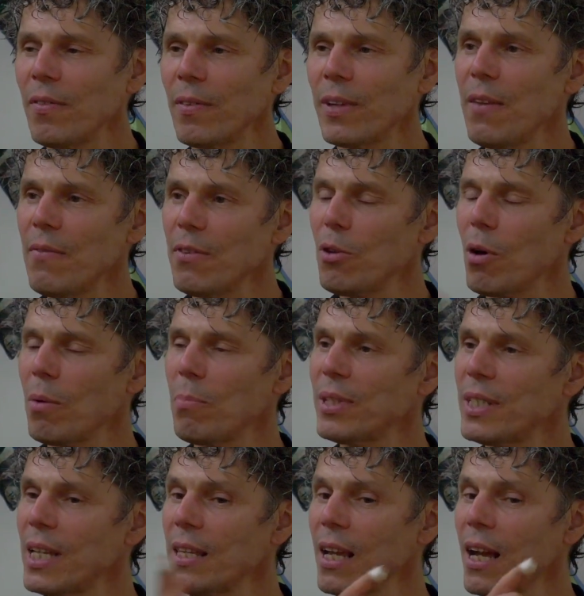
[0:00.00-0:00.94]
of even though i'm
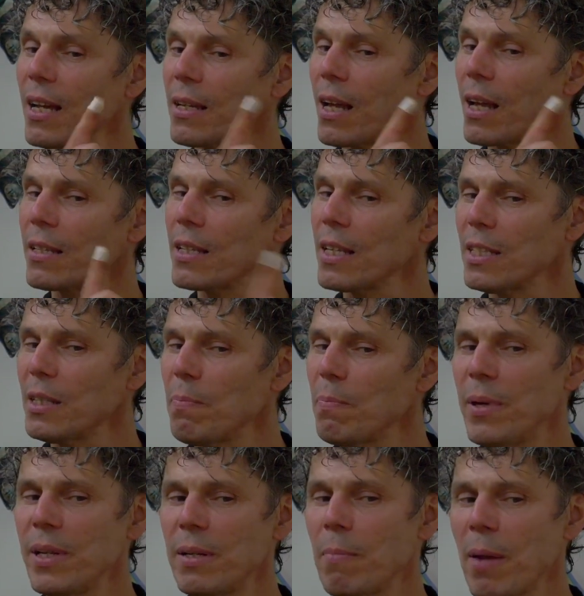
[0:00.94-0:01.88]
pretending I, I, there's a
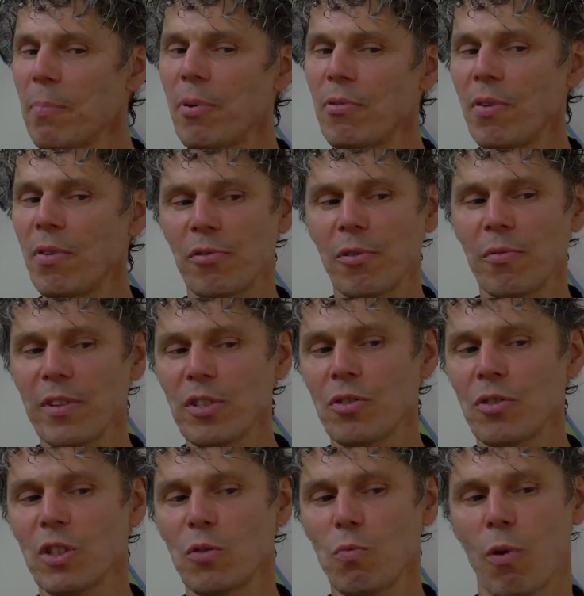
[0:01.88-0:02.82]
bit my peripheral
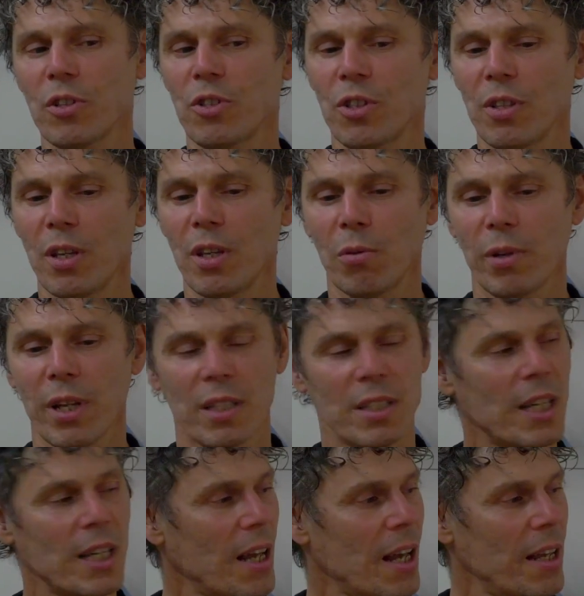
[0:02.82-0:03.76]
vision is watching the
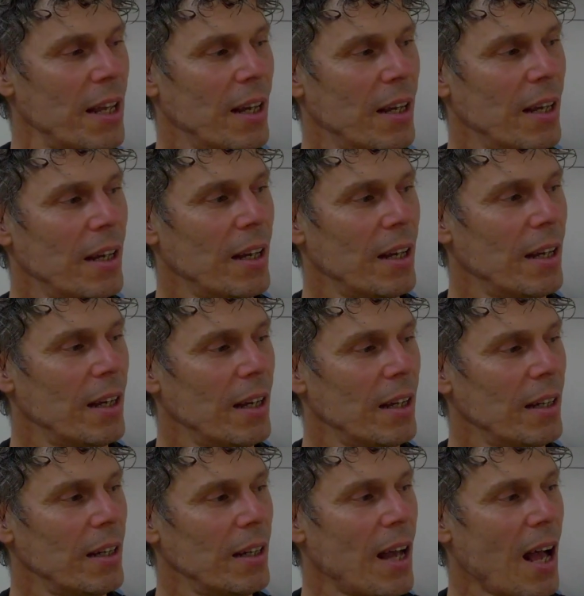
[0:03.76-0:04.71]
audience and i
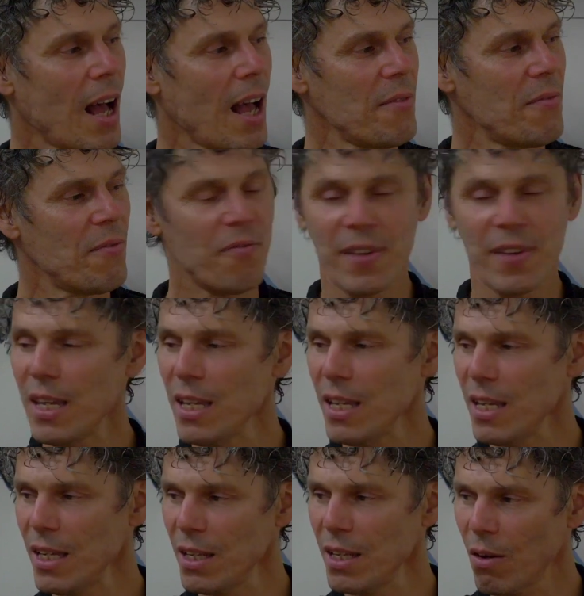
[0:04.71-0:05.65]
I
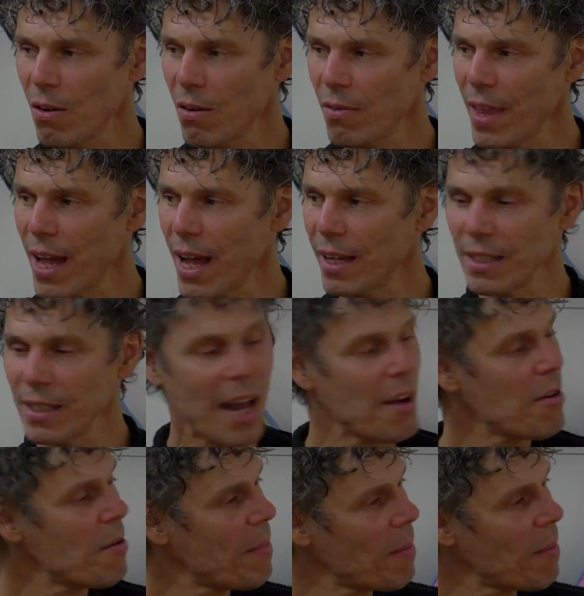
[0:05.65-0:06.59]
feed off that.
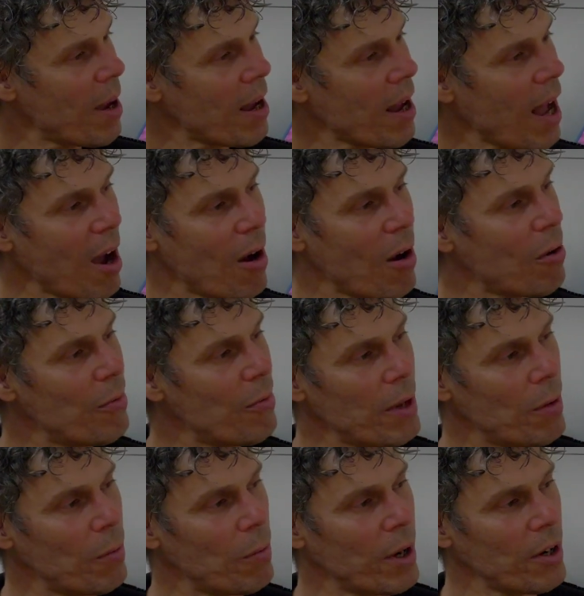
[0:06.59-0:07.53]
I remember our mm-hmm.
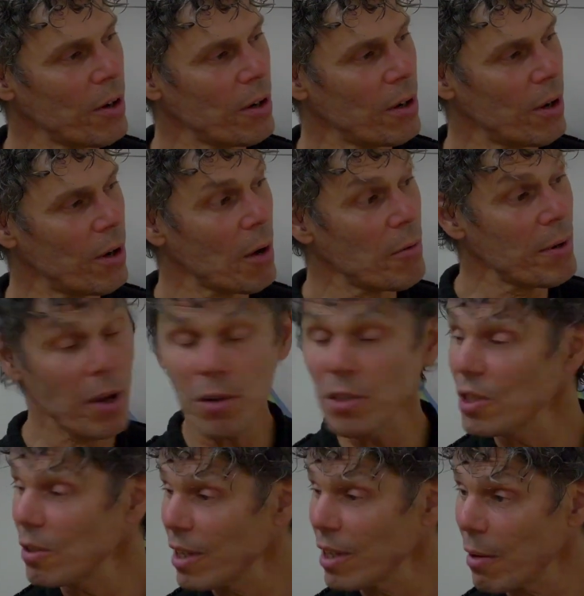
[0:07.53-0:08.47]
re- one of our
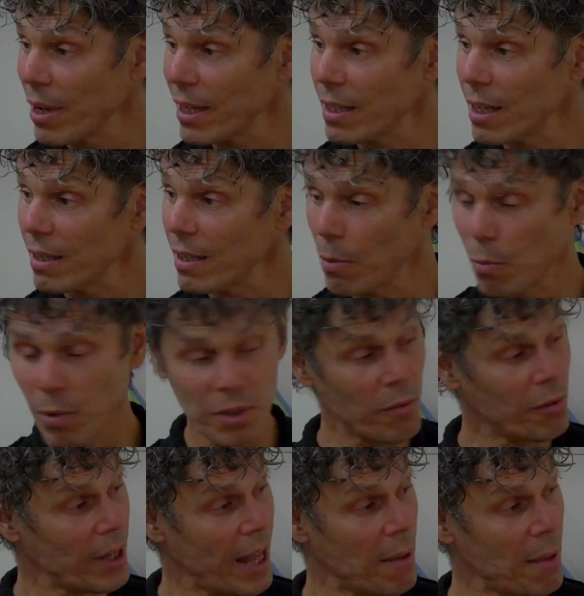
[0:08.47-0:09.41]
rehearsal director, the
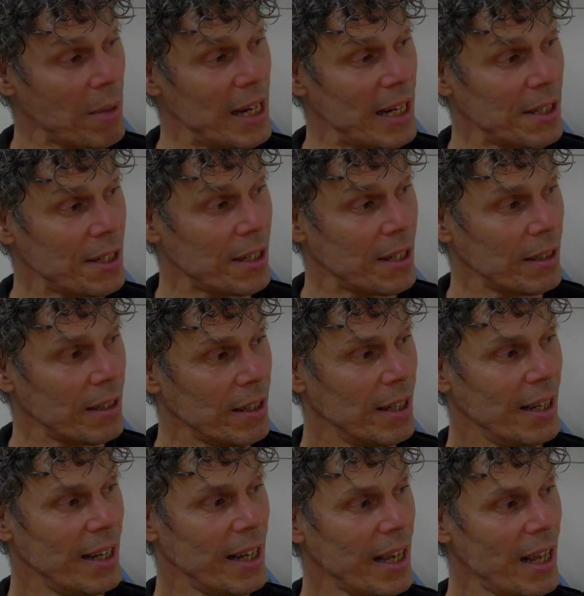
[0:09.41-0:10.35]
wonderful Emma Lister,
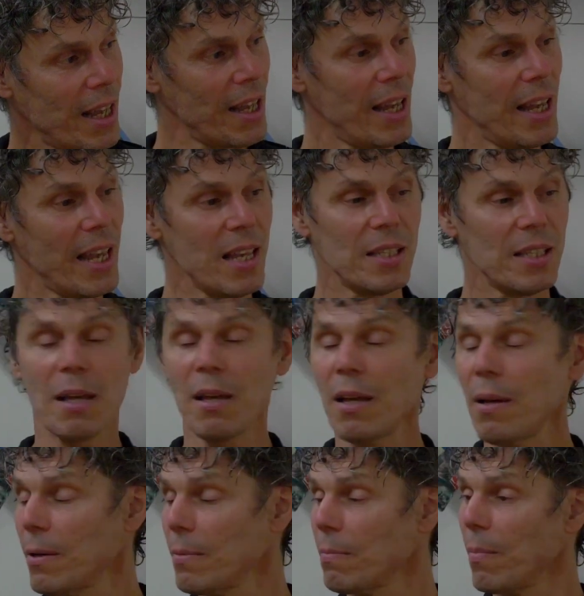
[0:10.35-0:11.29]
uh, is
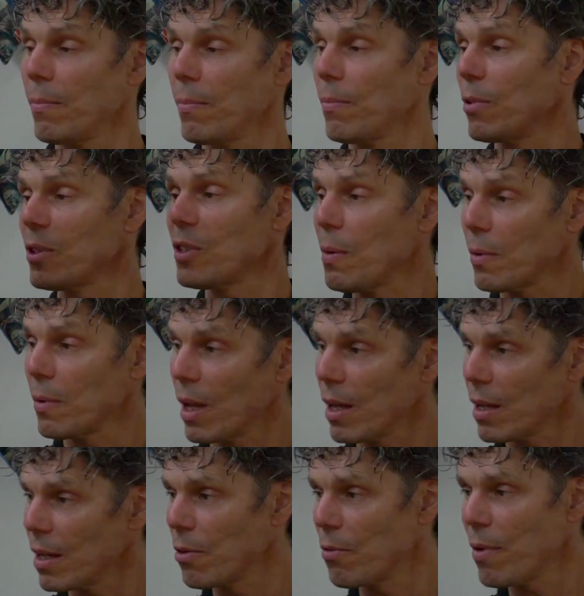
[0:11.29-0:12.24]
a was a,
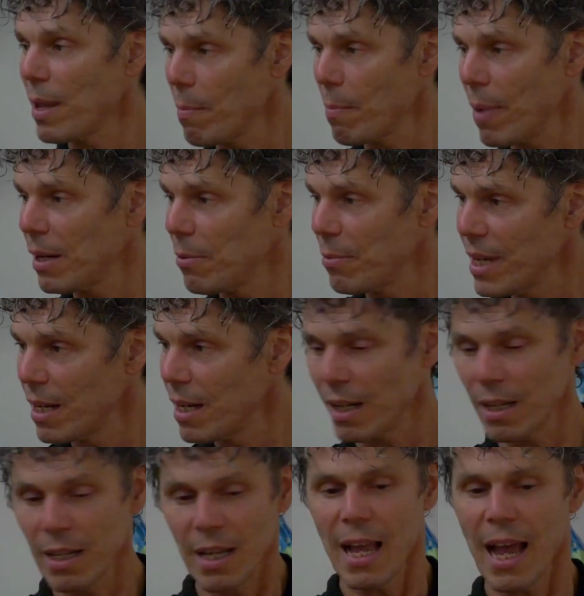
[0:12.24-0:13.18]
a great
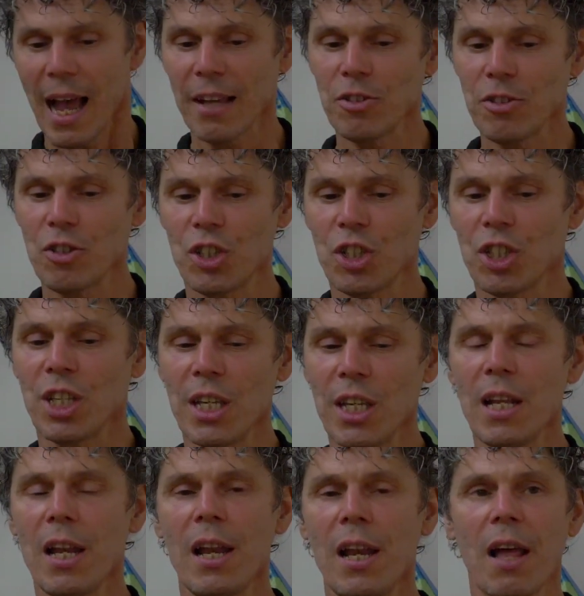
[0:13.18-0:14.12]
ballerina, and
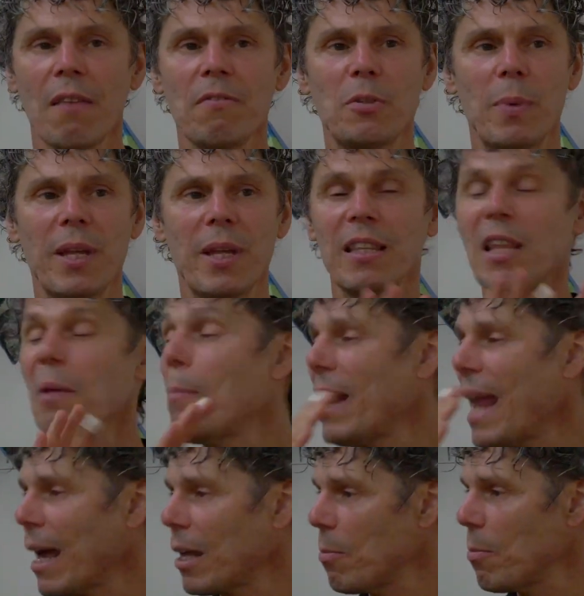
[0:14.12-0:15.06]
she loves being in the
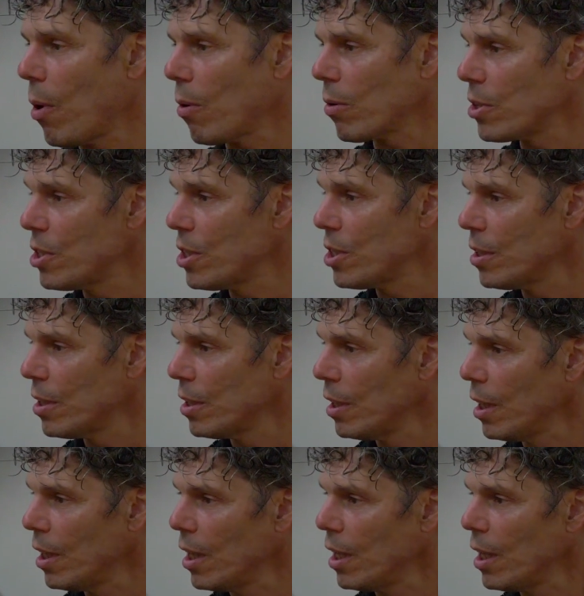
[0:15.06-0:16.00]
black box.
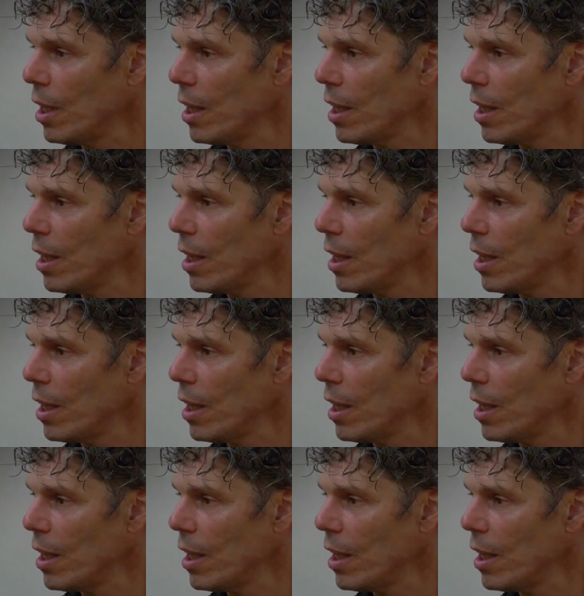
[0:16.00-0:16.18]
Yeah.